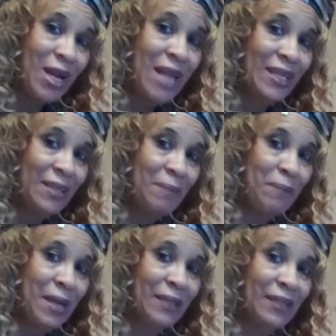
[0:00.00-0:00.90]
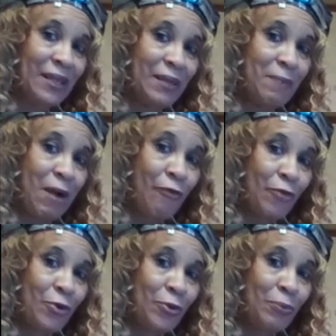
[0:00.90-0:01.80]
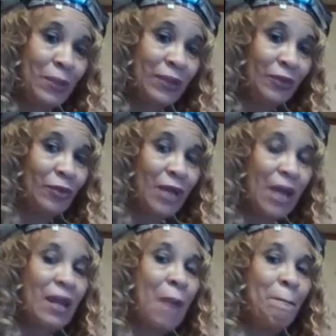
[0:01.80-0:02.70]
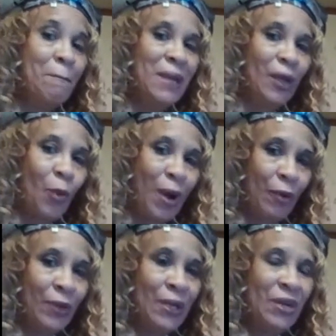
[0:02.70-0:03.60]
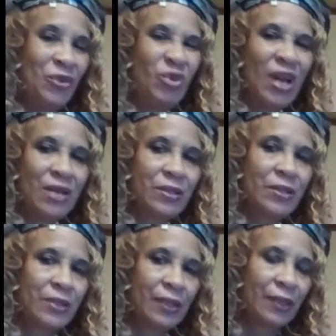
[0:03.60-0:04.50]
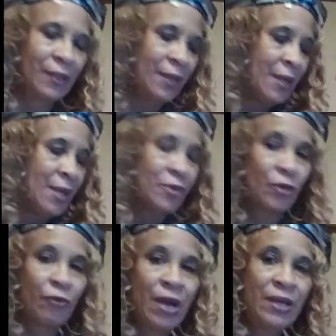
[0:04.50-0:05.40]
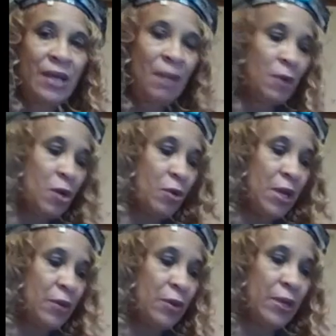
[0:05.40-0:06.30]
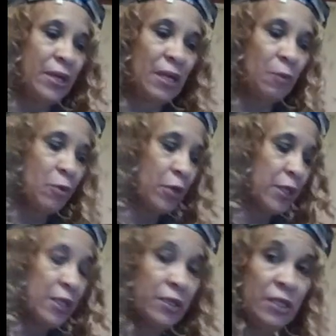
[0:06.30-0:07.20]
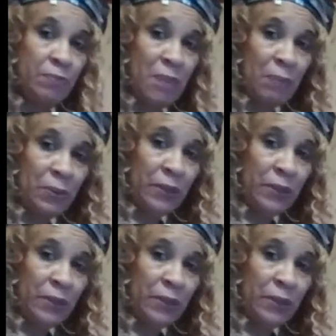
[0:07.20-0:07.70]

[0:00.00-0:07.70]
I got to get back there in my room and, kind of like mellow out. You guys understand. So right now I'm going to go ahead on and I'm going to get these baked